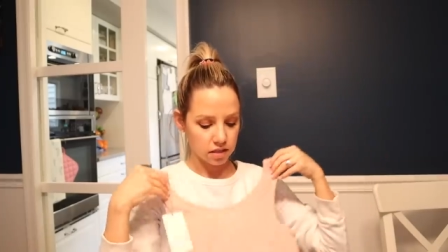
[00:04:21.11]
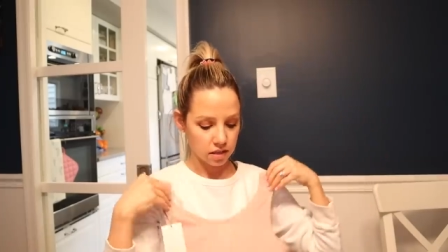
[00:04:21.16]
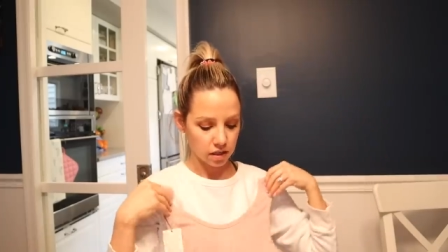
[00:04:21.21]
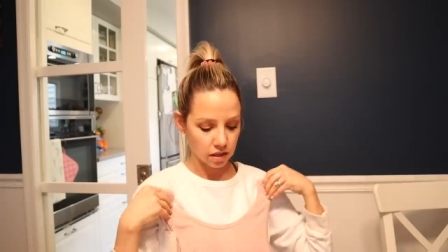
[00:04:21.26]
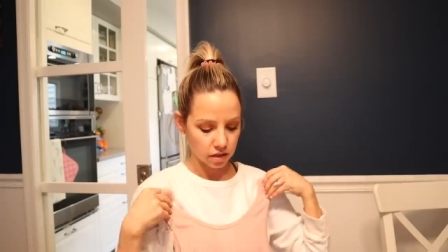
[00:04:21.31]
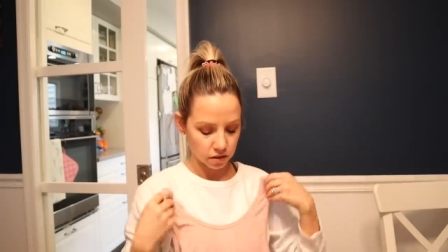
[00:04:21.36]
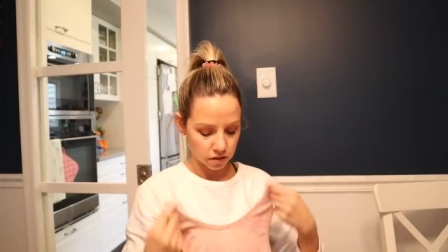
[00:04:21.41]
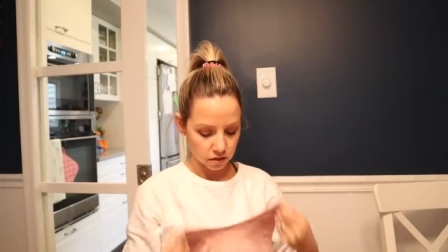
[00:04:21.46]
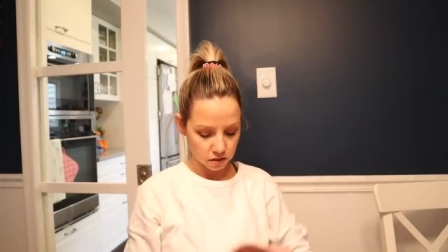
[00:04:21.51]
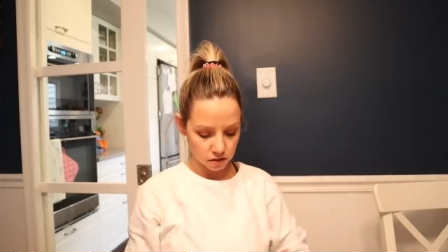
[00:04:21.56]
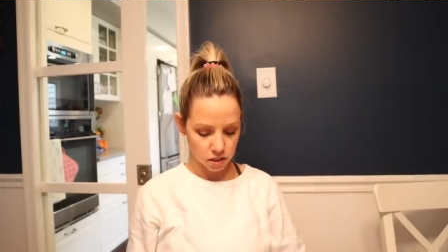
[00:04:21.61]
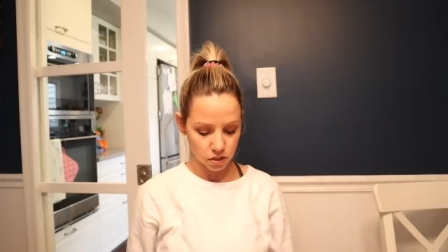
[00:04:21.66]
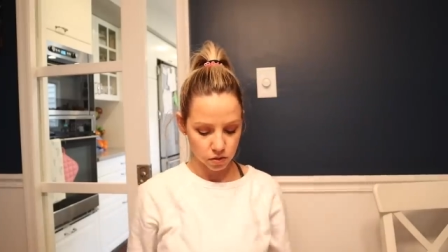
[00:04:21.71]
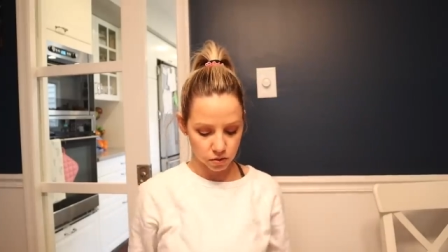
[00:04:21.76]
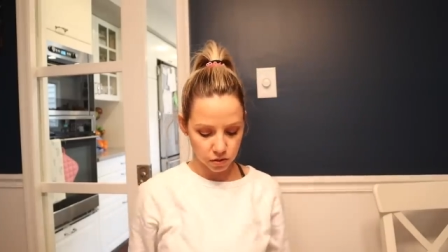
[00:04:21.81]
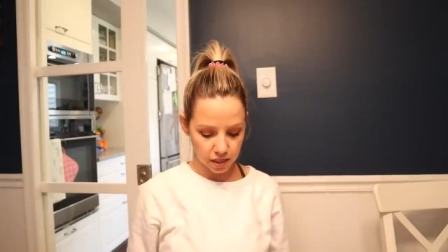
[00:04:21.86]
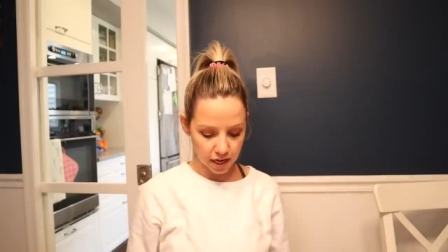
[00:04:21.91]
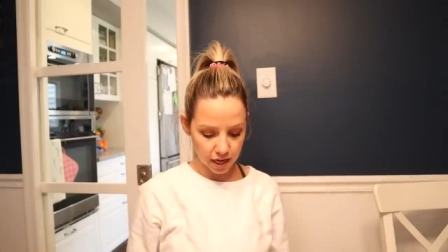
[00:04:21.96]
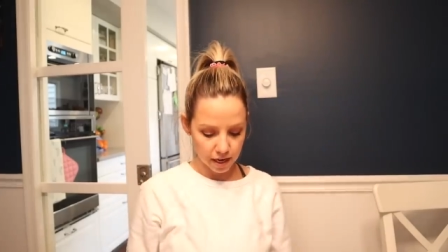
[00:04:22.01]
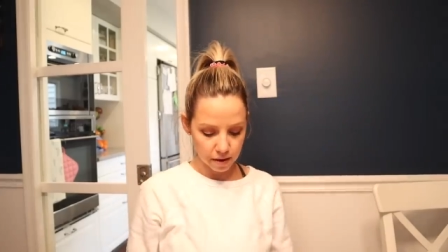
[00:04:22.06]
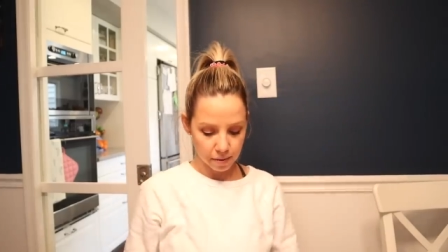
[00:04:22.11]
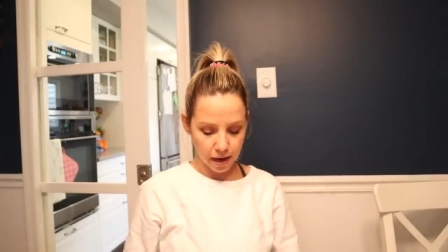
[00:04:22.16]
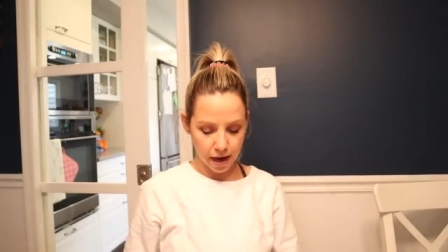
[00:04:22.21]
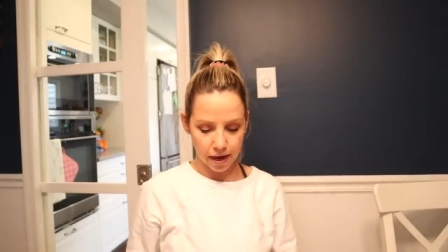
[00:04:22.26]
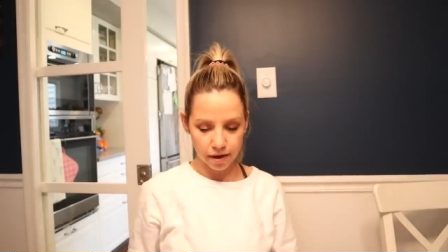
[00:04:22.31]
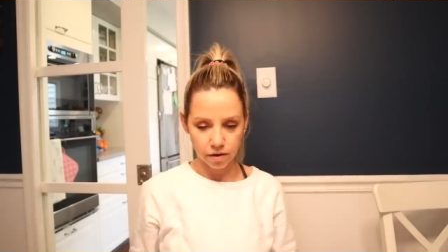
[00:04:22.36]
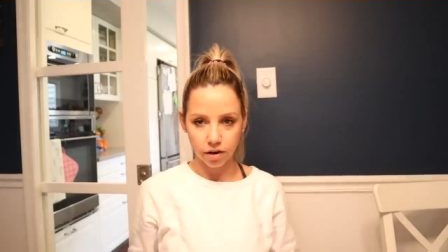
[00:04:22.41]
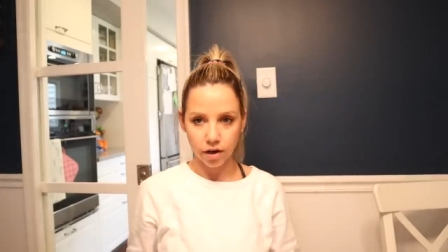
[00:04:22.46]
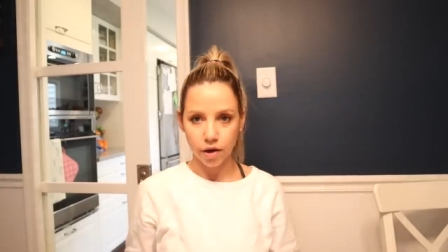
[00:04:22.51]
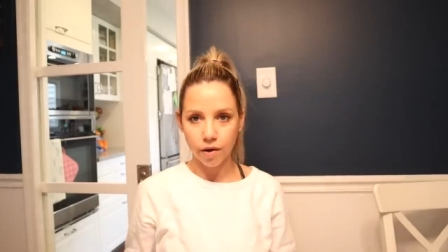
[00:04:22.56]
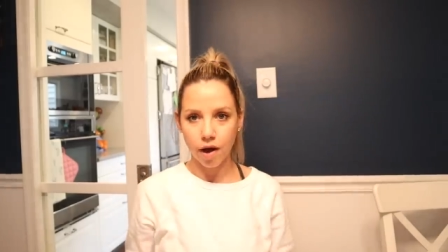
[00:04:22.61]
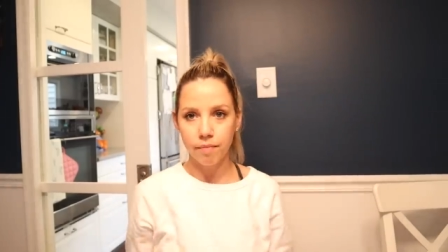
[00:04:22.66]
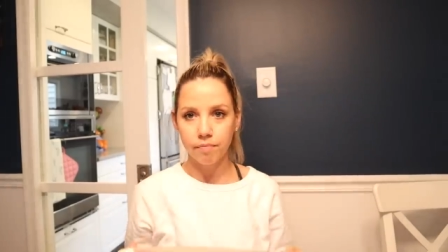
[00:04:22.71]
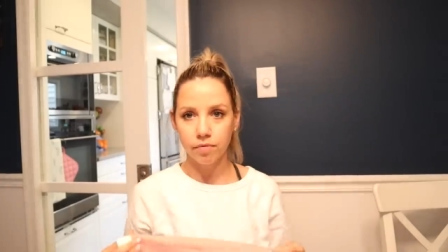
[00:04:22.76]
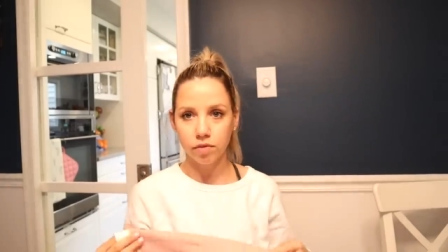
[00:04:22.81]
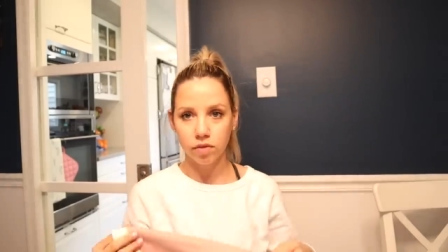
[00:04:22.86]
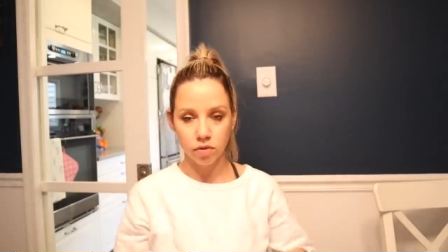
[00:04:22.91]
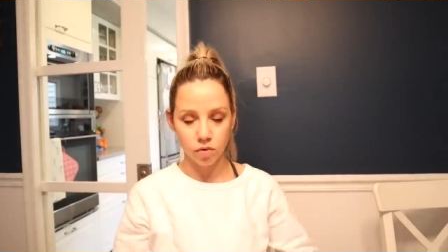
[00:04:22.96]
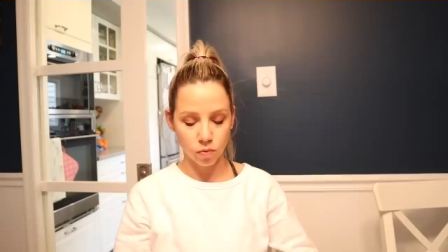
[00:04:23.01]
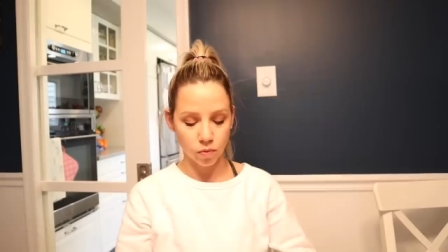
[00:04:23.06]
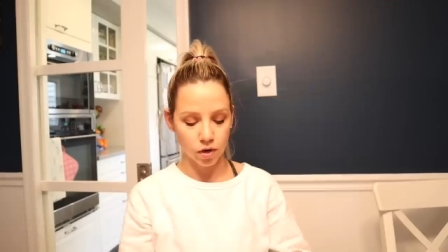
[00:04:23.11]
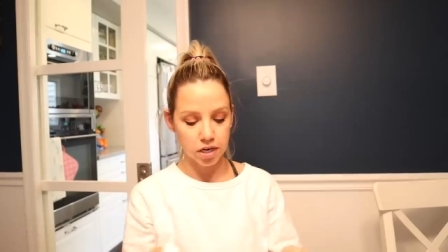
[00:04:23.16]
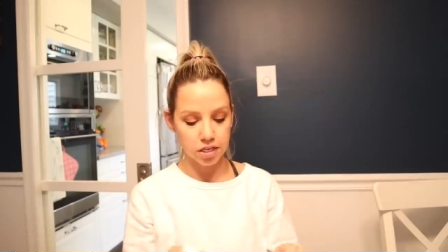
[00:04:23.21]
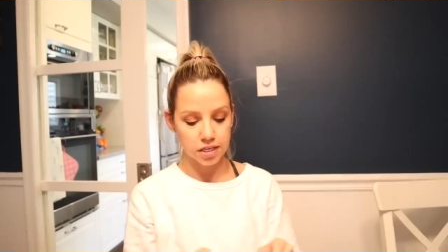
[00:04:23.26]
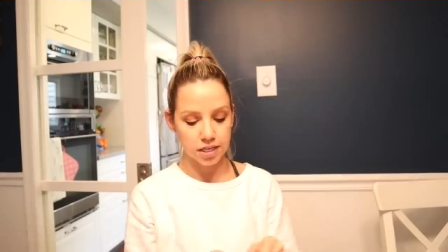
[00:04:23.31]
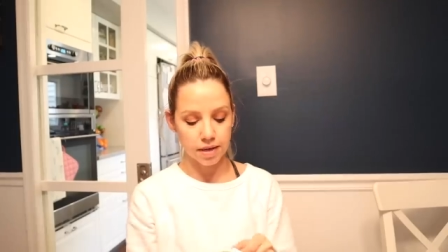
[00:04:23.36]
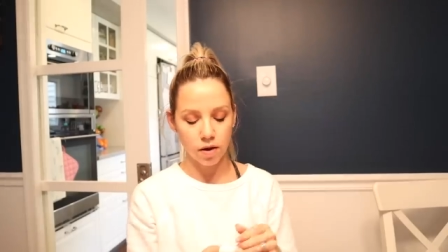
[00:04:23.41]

a little too tight, but I don't know, I'm the worst.